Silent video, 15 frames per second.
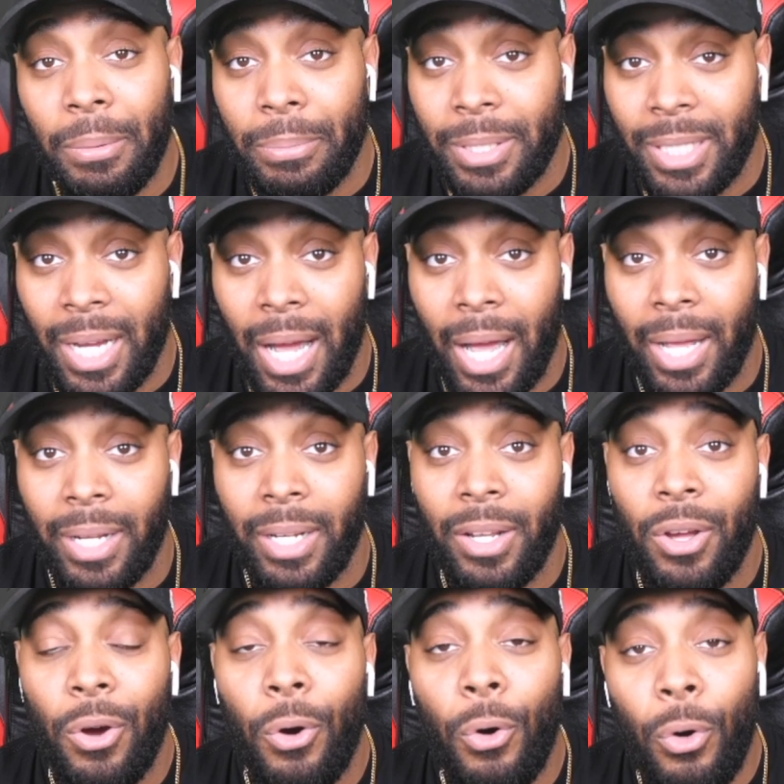shot
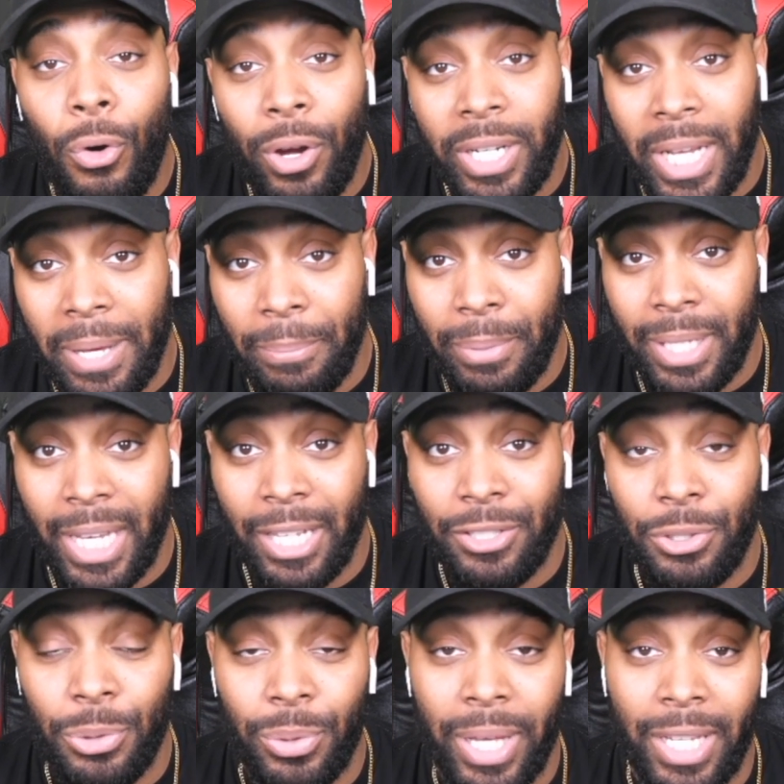on NBA
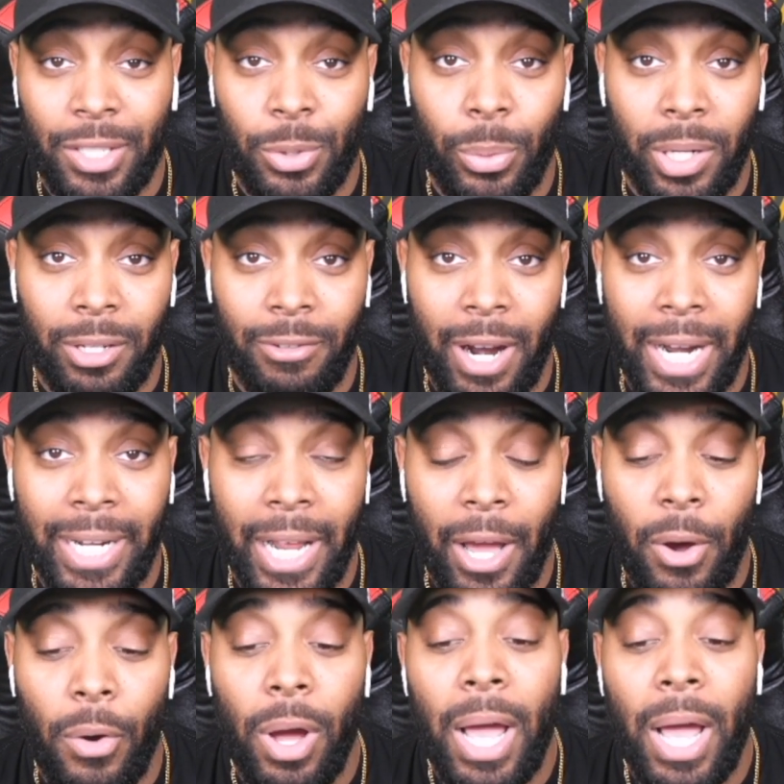2K20 right now.